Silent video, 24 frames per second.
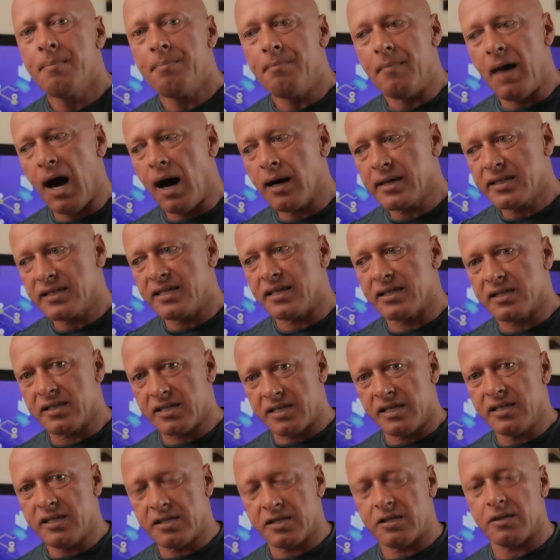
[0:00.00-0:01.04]
marketing
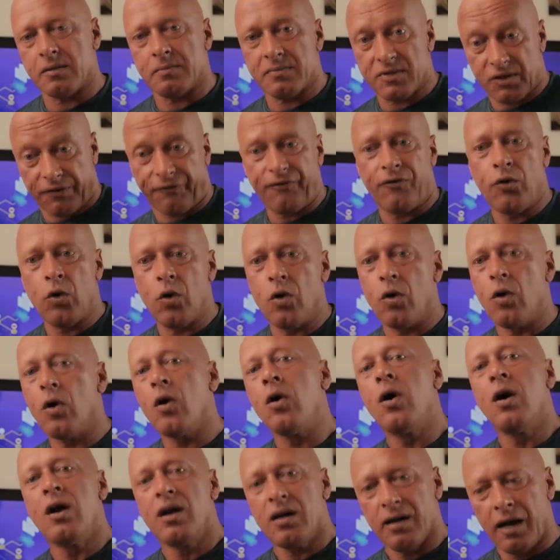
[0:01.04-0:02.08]
systems
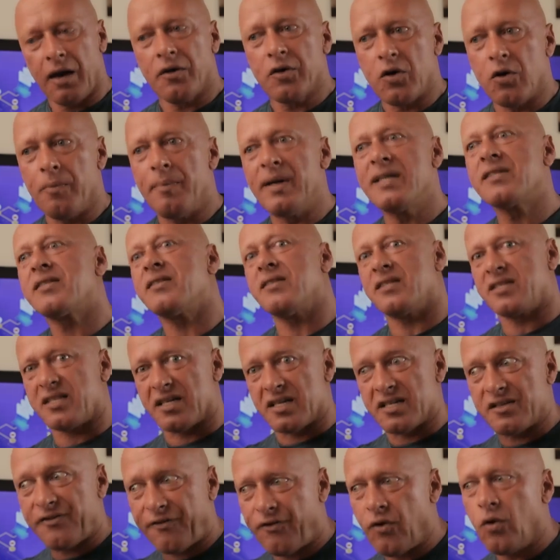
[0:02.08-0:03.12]
for local
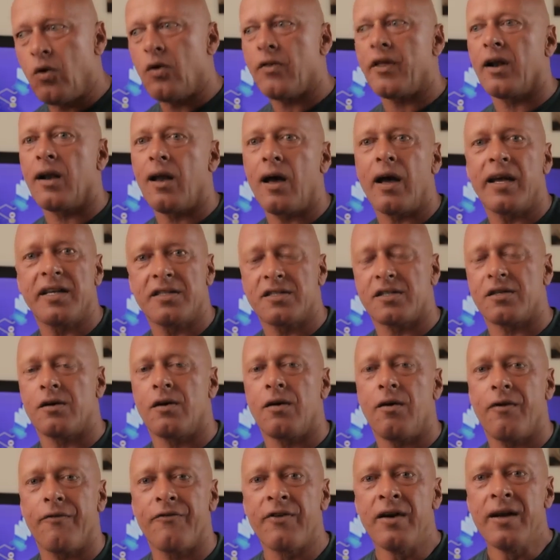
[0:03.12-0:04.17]
businesses, for the likes
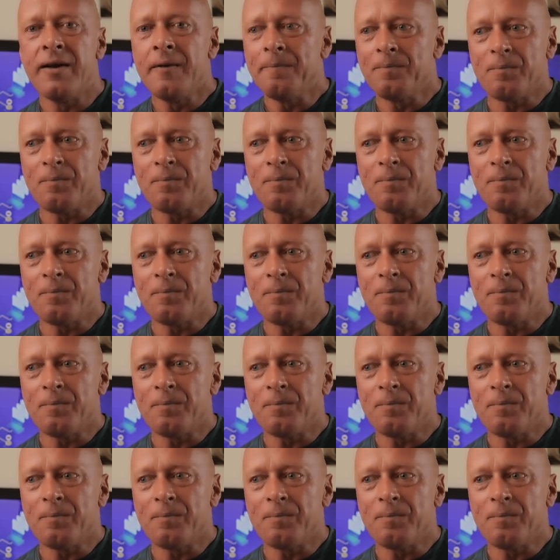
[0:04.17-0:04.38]
of